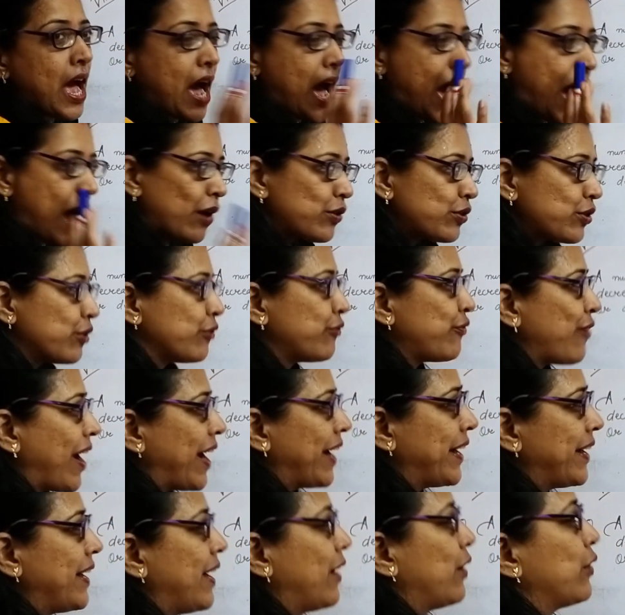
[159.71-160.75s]
How to
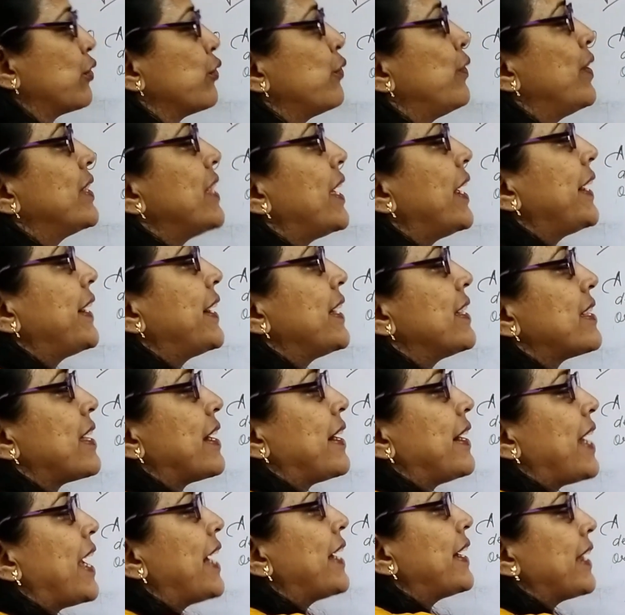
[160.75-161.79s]
find out whether it is
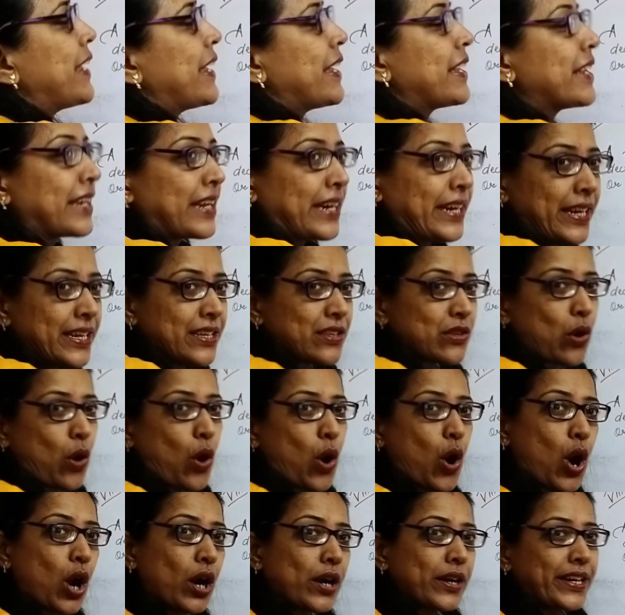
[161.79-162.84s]
a net increase
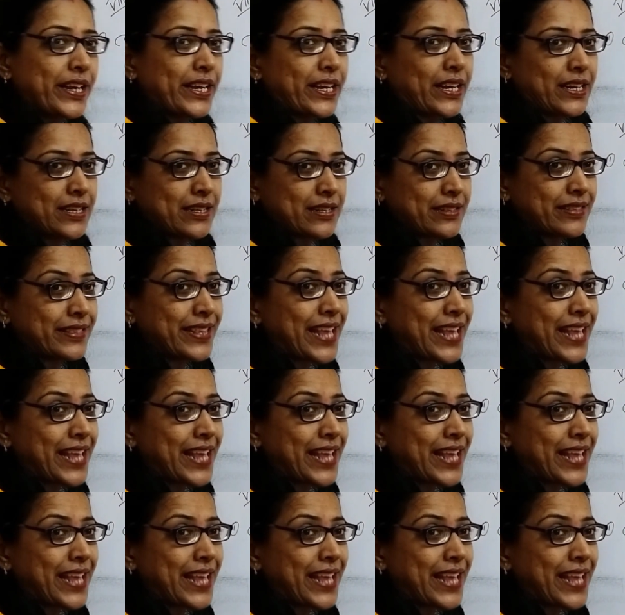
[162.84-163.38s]
or decrease?